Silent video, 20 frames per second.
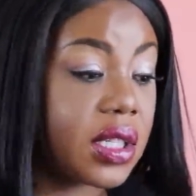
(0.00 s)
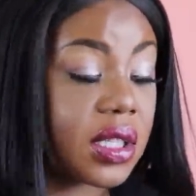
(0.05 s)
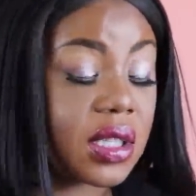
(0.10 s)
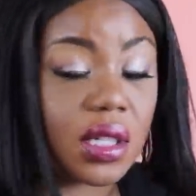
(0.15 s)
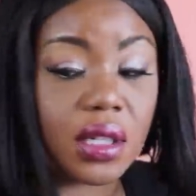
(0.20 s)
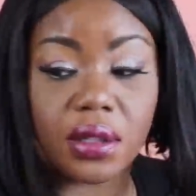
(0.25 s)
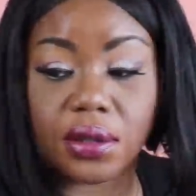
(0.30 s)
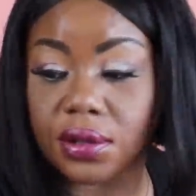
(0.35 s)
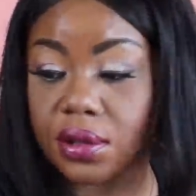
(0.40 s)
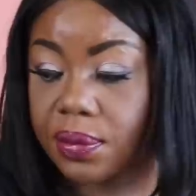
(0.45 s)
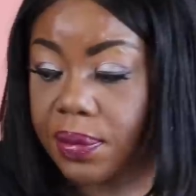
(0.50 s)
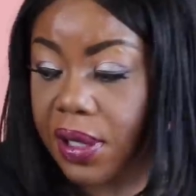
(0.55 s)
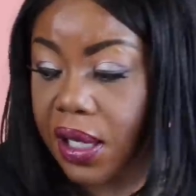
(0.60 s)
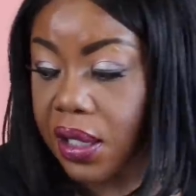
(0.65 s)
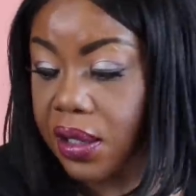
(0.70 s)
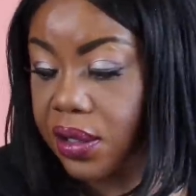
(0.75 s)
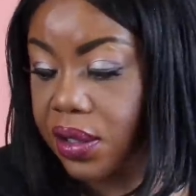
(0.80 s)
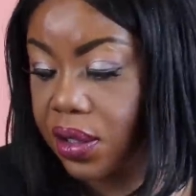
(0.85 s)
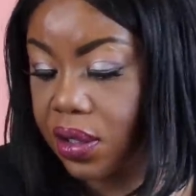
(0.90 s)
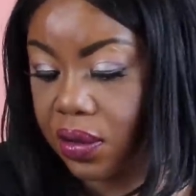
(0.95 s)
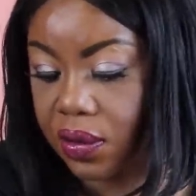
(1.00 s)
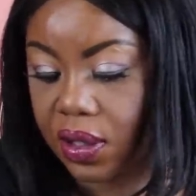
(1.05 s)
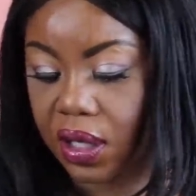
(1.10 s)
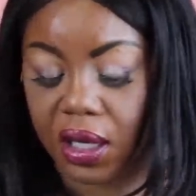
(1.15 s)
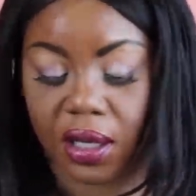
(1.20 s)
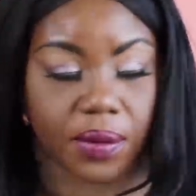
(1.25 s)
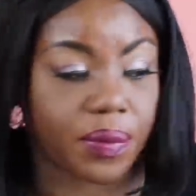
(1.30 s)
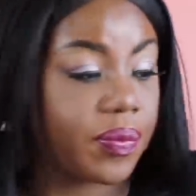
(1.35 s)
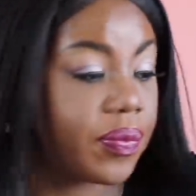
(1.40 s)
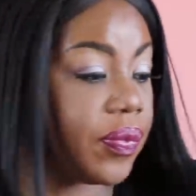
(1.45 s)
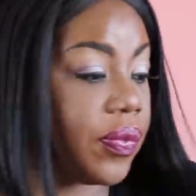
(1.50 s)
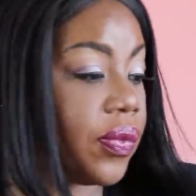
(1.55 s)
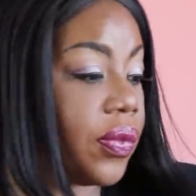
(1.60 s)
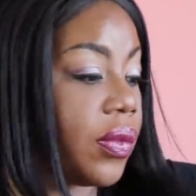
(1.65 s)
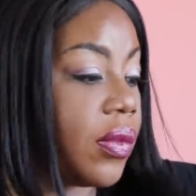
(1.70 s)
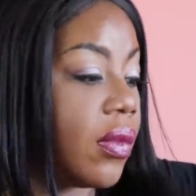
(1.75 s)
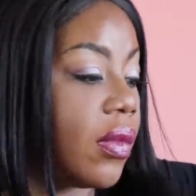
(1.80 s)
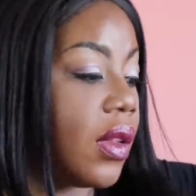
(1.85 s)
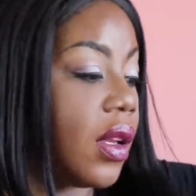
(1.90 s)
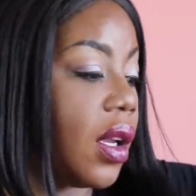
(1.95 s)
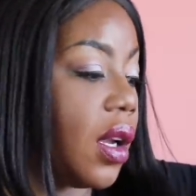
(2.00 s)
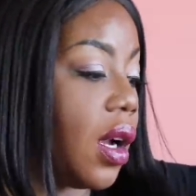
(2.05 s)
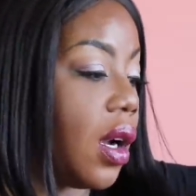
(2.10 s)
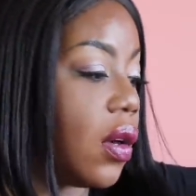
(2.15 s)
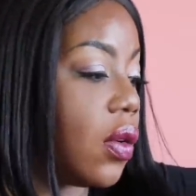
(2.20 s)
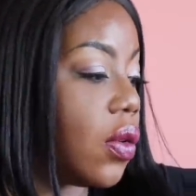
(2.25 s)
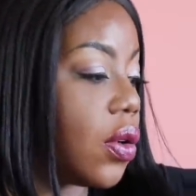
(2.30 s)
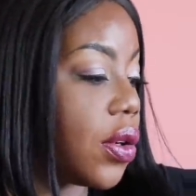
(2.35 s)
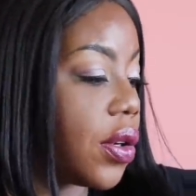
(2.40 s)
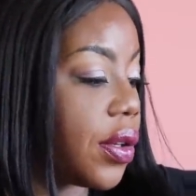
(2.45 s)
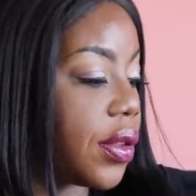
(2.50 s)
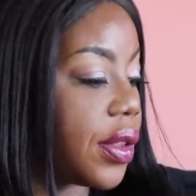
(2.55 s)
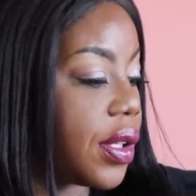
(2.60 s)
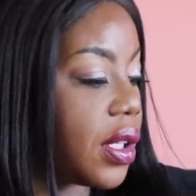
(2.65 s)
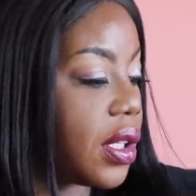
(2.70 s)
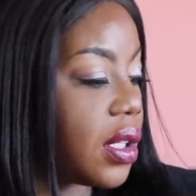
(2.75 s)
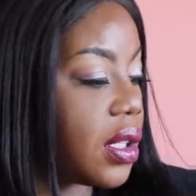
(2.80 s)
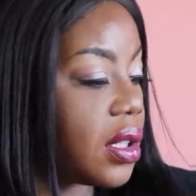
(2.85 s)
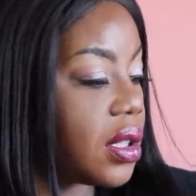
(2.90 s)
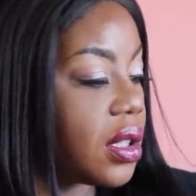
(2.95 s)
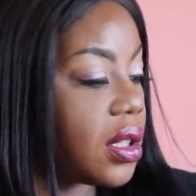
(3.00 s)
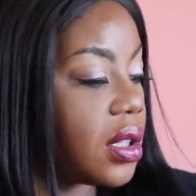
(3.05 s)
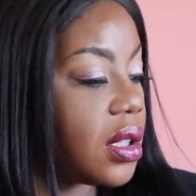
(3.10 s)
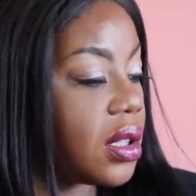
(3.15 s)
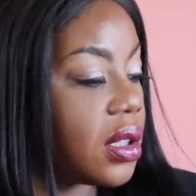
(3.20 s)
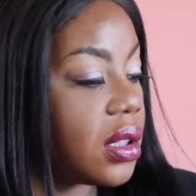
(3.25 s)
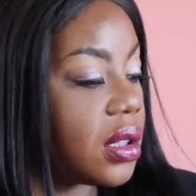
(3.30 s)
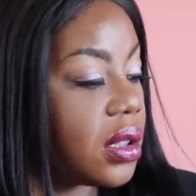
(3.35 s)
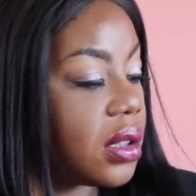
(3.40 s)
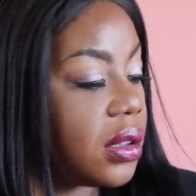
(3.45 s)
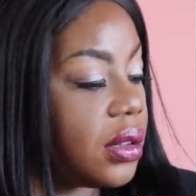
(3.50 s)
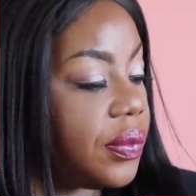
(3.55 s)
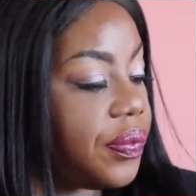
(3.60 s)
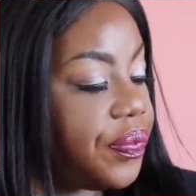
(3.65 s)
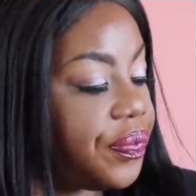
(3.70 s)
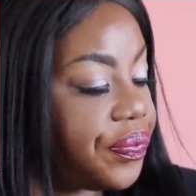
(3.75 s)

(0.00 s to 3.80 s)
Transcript: this alt box, okay? I ordered this,